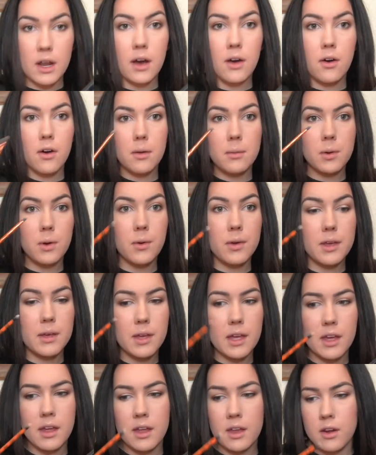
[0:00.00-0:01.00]
Now I'm going
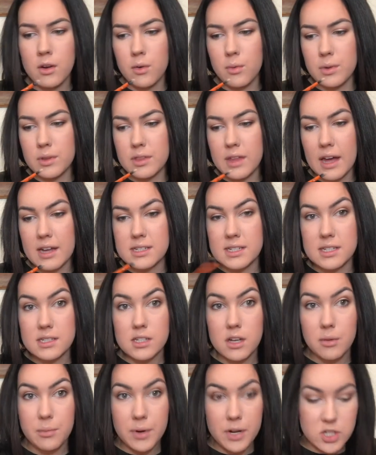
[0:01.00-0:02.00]
in with that
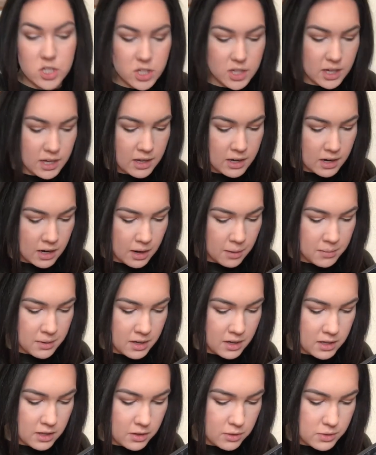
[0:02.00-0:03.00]
detail brush again, and I'm
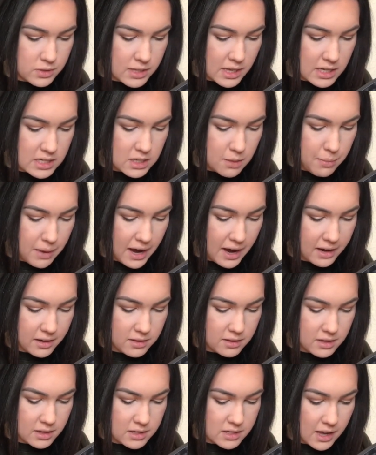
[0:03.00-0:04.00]
going to use that to pack
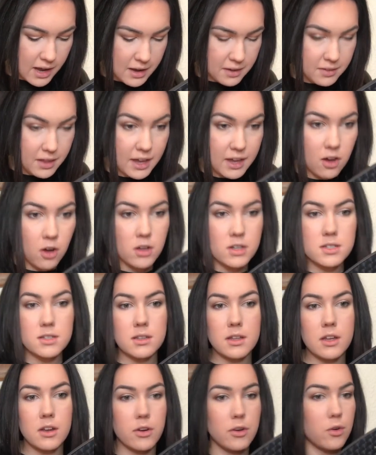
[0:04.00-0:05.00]
this highlight onto
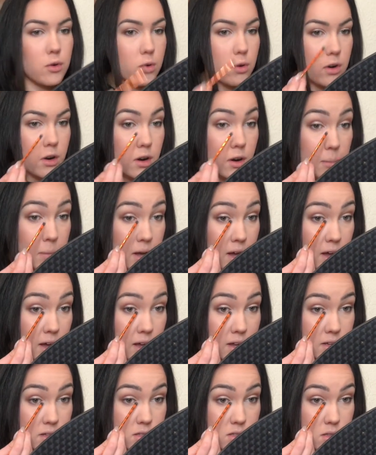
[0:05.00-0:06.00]
the inner corner of my
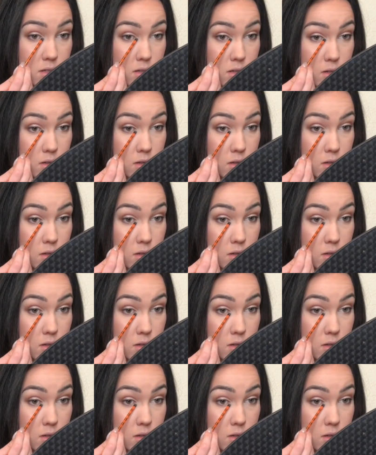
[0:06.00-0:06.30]
eyes.